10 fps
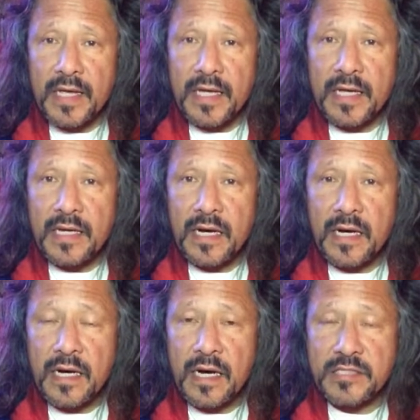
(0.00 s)
in
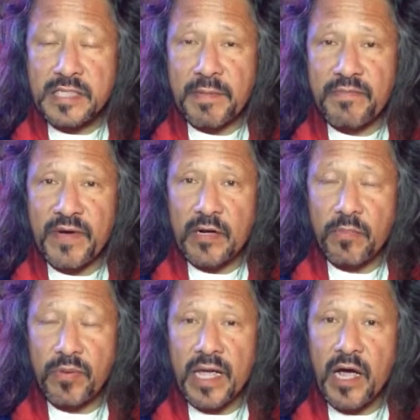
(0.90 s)
a semifinal
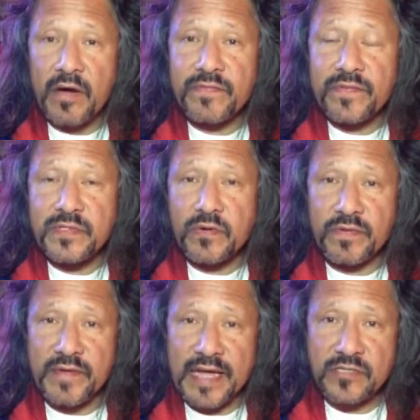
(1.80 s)
playoff to
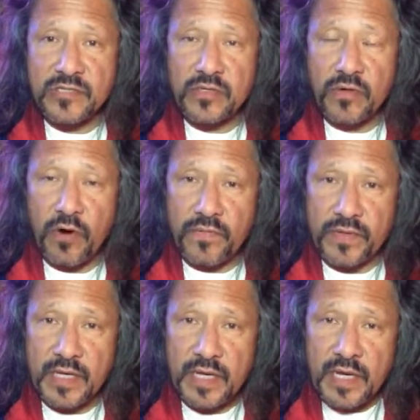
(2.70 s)
advance to
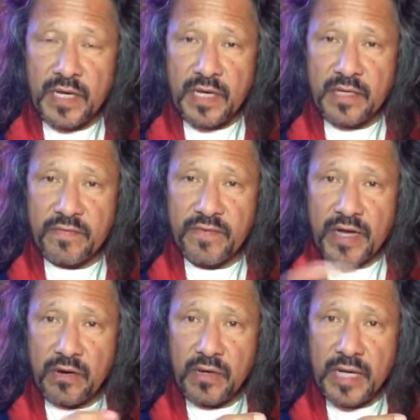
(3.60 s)
hopefully the
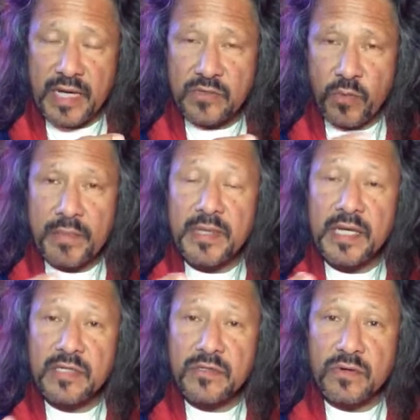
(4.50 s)
final at
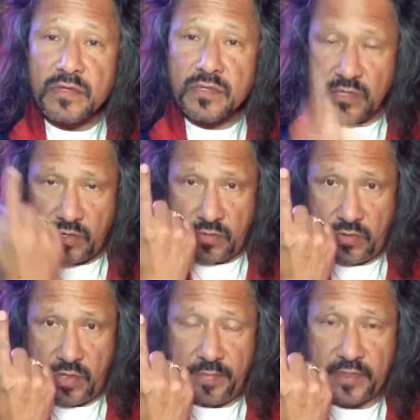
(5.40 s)
Wembley to
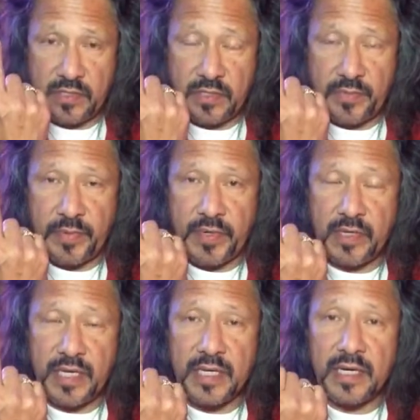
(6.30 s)
go up into the Premier
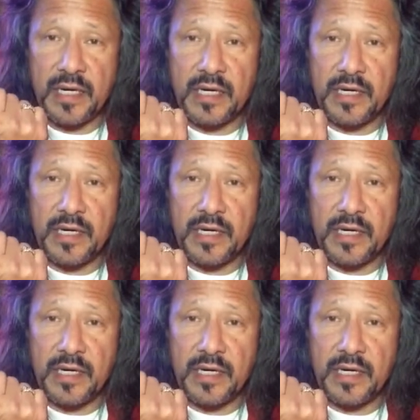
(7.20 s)
League